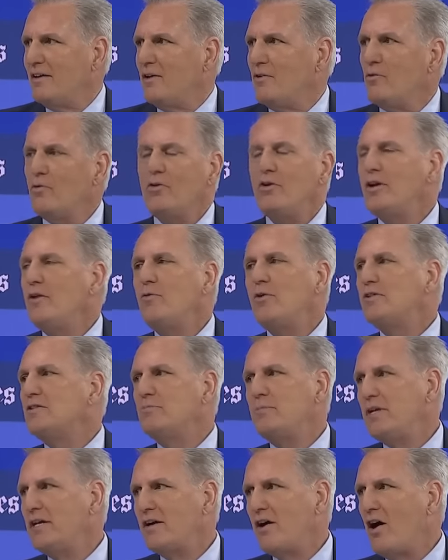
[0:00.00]
Well, he wasn't
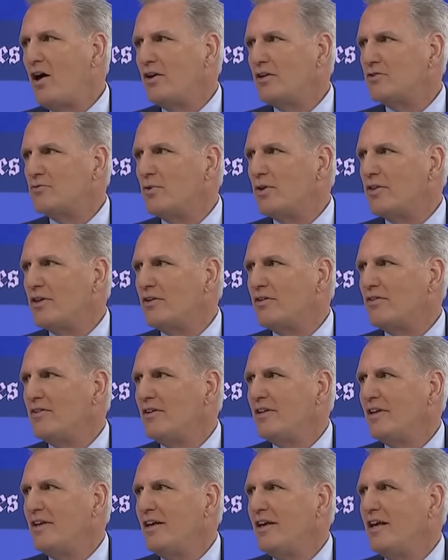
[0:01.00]
being honest with us.
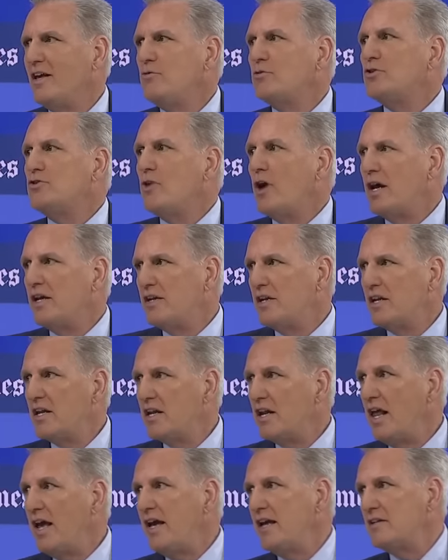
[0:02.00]
He was trying to
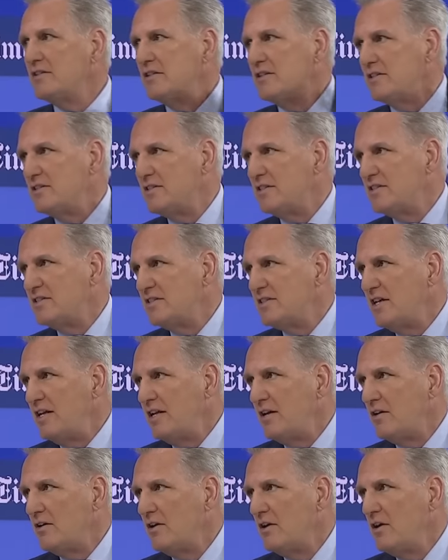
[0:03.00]
delay us because the
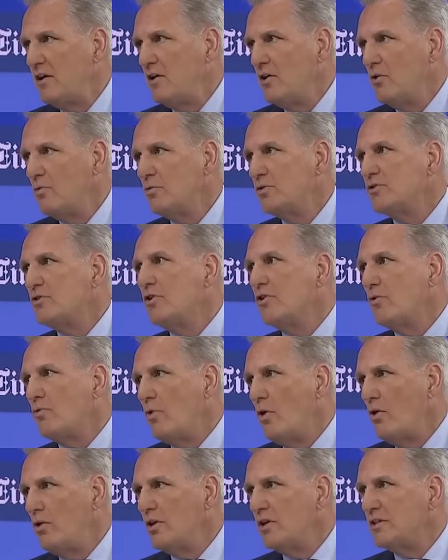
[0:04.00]
Senate was going to
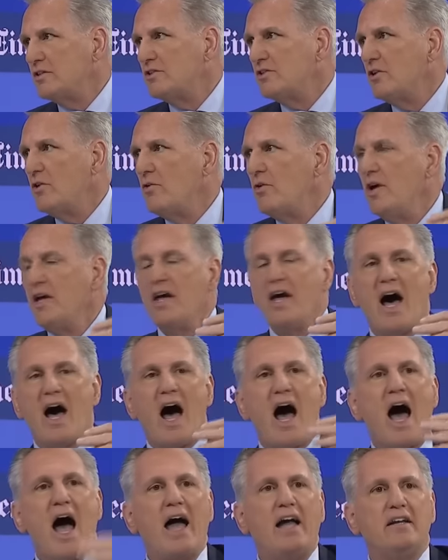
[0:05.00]
roll us. So
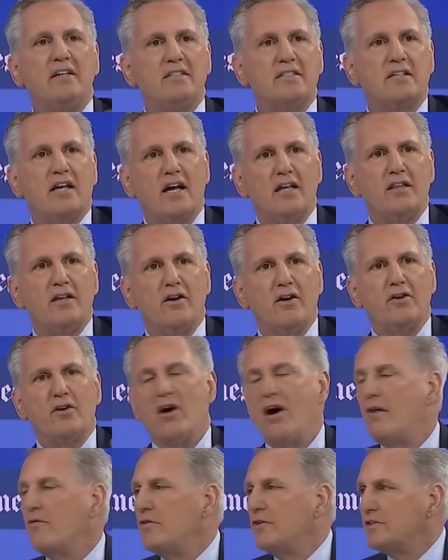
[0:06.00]
I decide there in
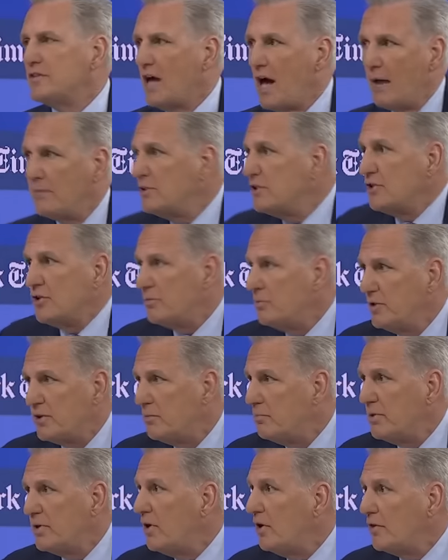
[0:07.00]
conference, I'm just going to put the
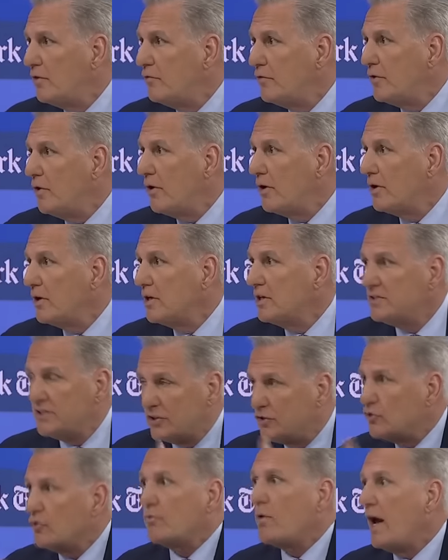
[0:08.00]
bill on the floor because
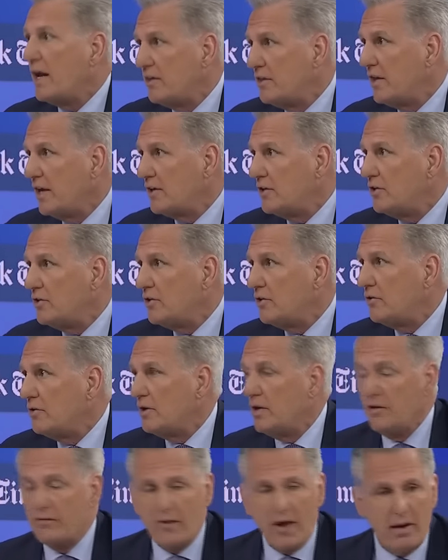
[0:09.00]
it's the right thing to do.
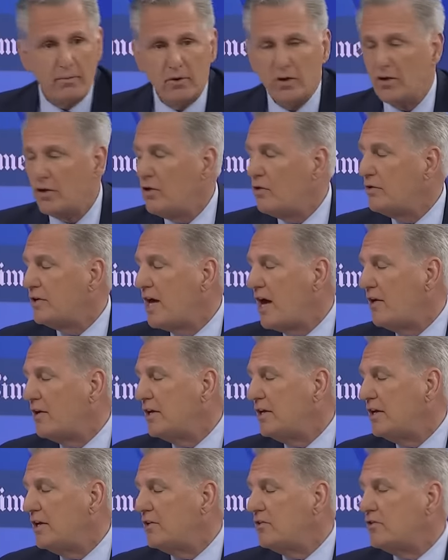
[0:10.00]
If I'm going to go down in
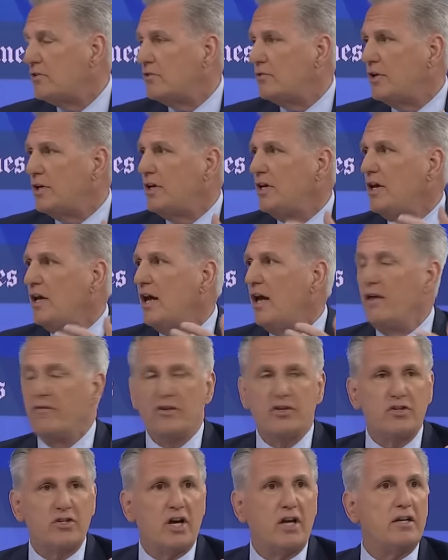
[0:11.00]
history of a
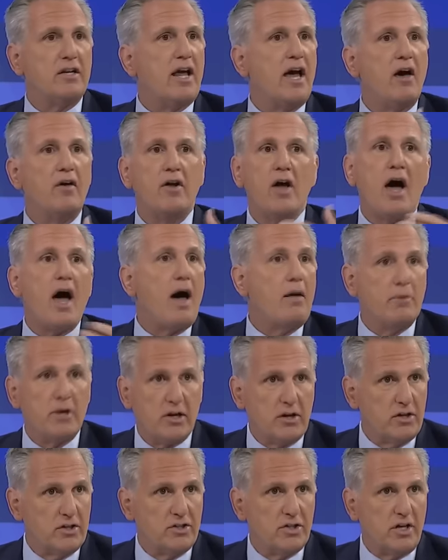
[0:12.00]
shutdown, I'm not
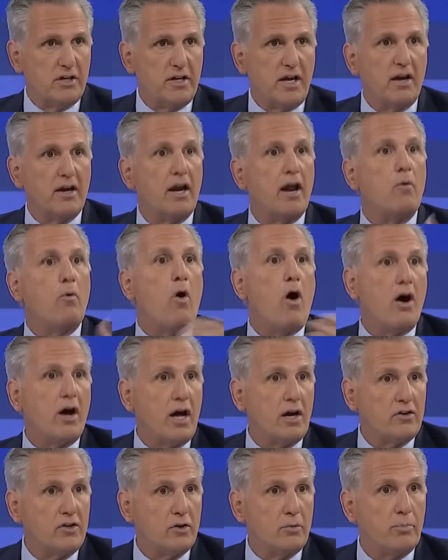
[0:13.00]
going to shut down. And I walk
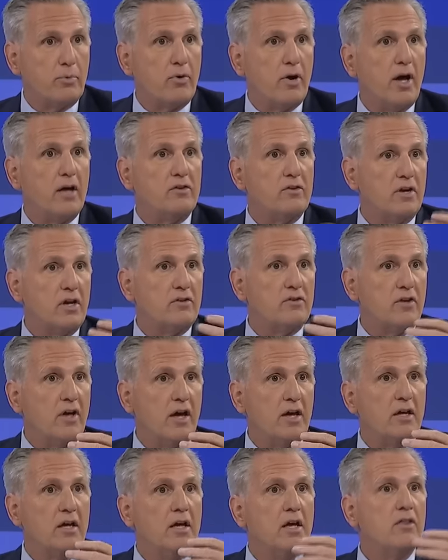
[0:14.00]
out to the press and I
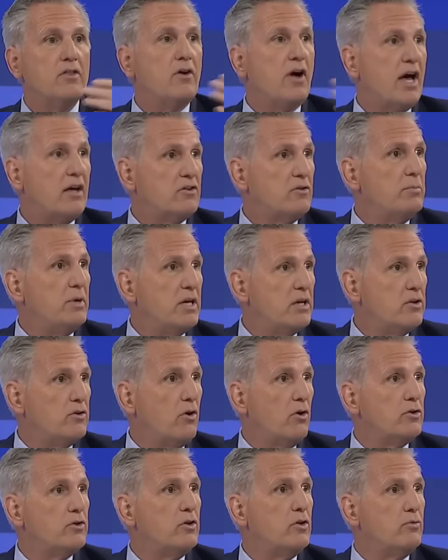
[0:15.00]
say, there has to be an
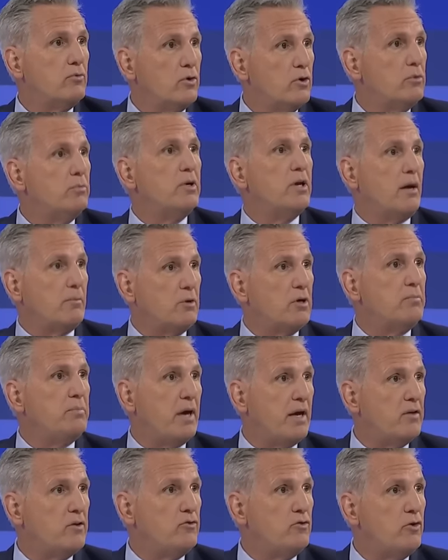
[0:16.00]
adult in the room and I'm going to
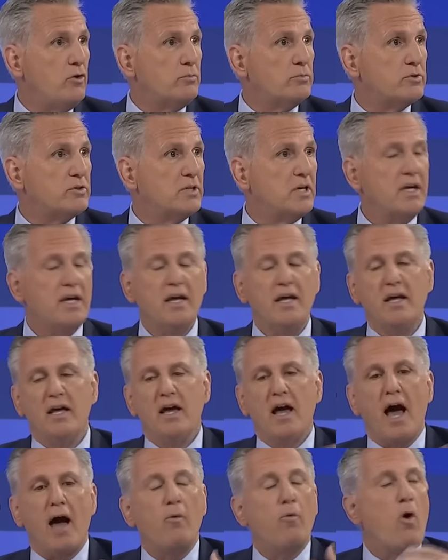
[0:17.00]
pay the troops.
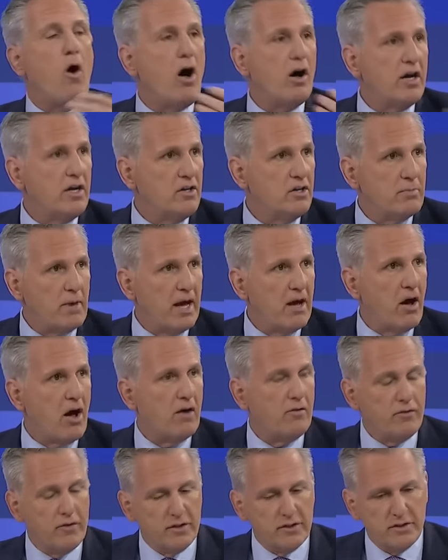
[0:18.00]
I walk into my
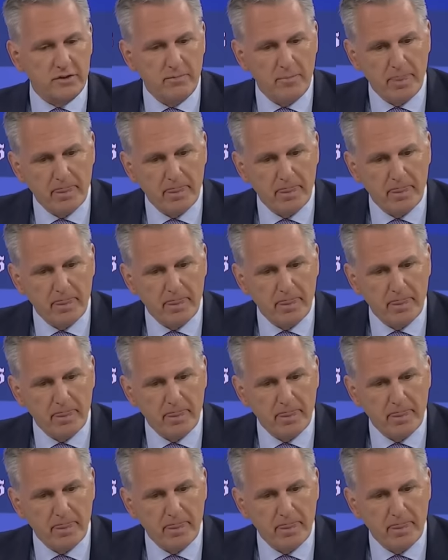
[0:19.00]
office.